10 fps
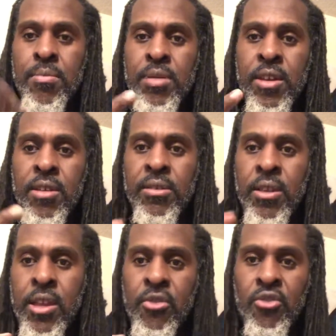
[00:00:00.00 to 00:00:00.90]
Peace.
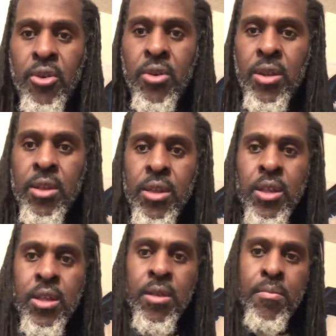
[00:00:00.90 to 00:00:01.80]
Enjoy.
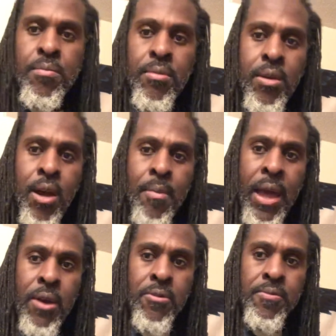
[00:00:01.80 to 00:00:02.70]
I'm
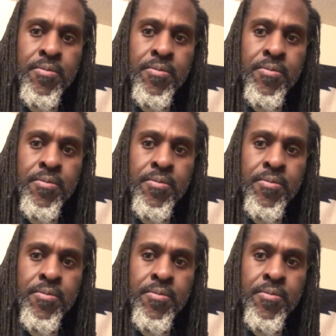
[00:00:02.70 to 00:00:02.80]
out.